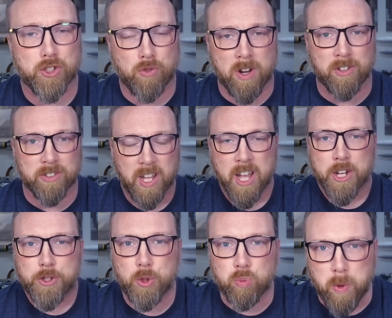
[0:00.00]
struggled
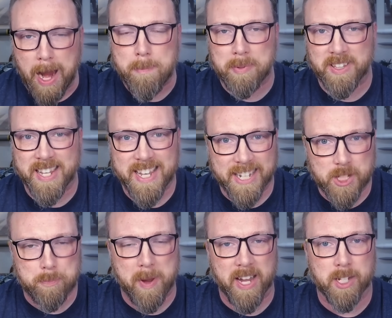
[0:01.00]
to rapidly
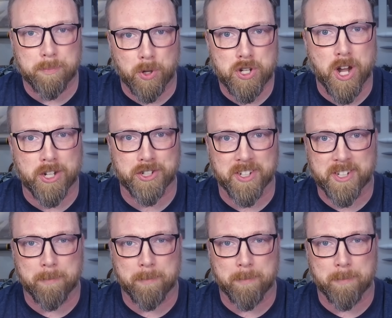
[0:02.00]
expand production